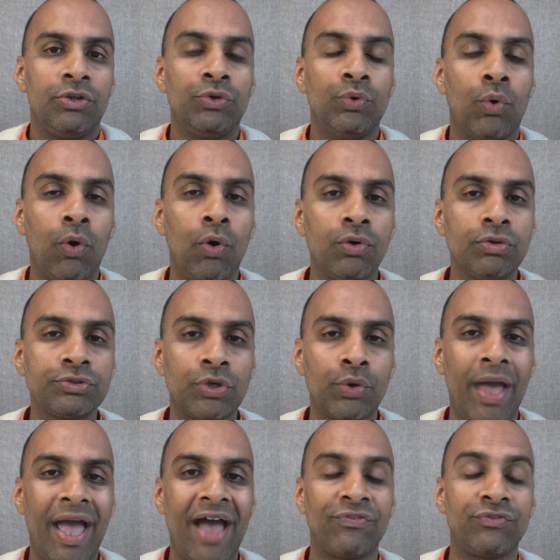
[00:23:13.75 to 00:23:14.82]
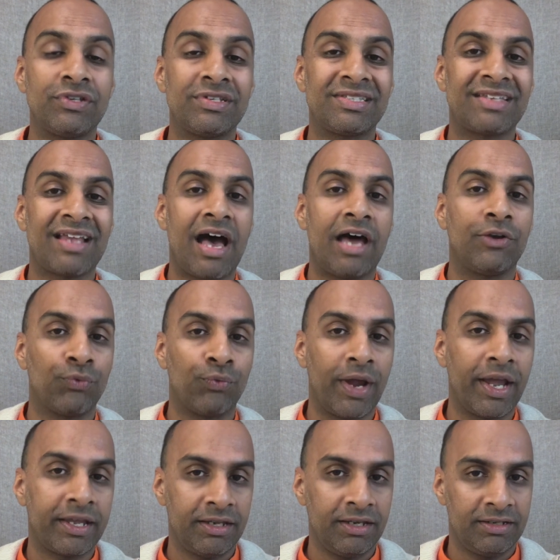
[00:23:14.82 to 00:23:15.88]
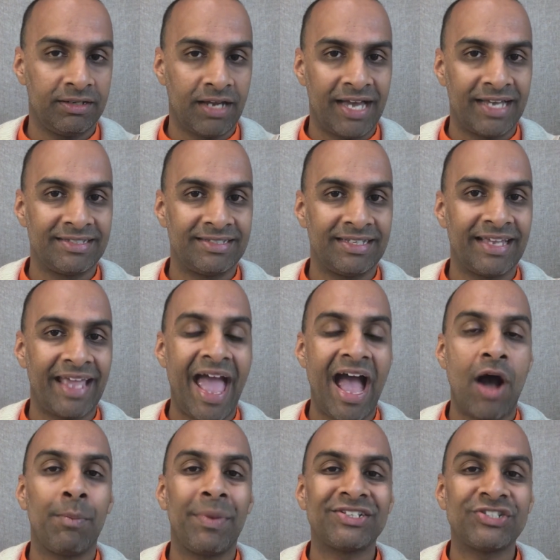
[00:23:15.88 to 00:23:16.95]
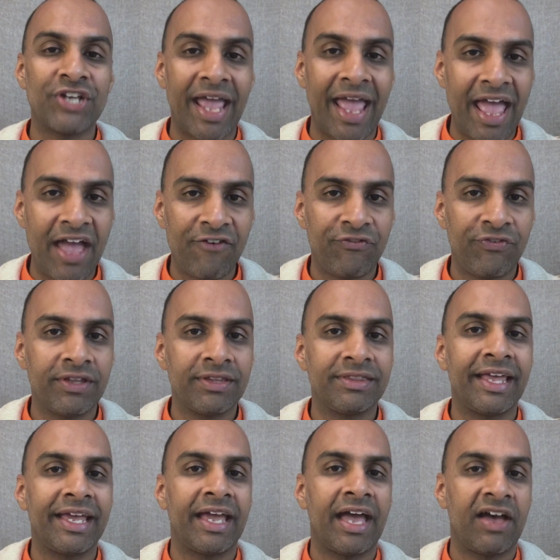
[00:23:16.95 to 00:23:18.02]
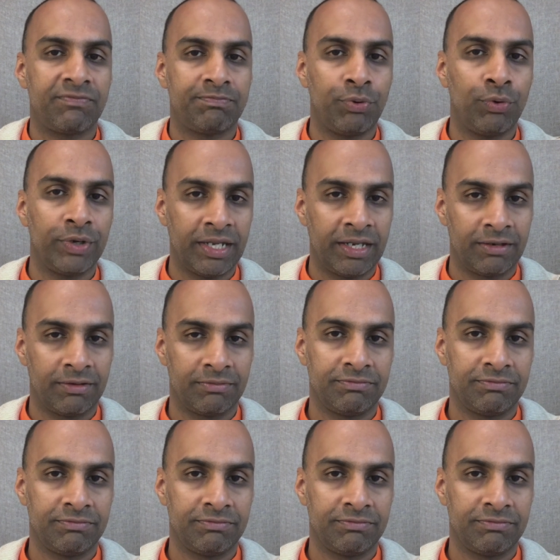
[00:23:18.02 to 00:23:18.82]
You also have to start recognizing how much effort they have put in.